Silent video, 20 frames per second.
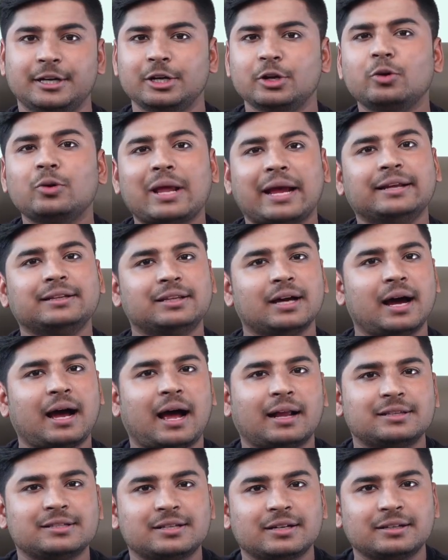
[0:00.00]
Did you like the
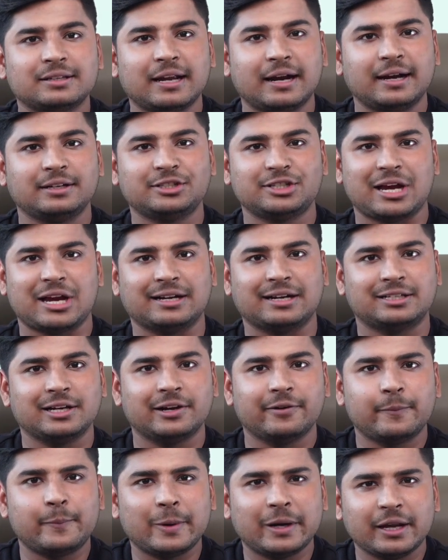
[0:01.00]
answer that
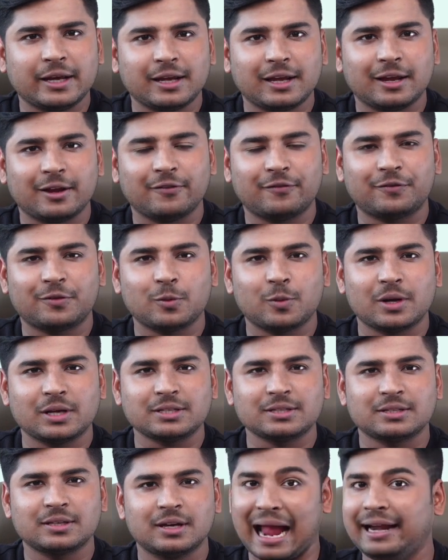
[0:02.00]
ChatGPT gave to
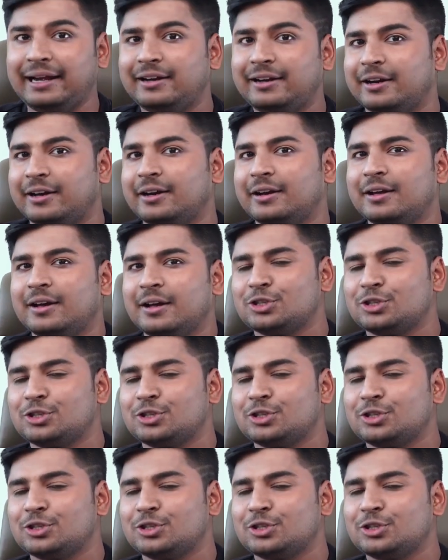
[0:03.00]
us? I did.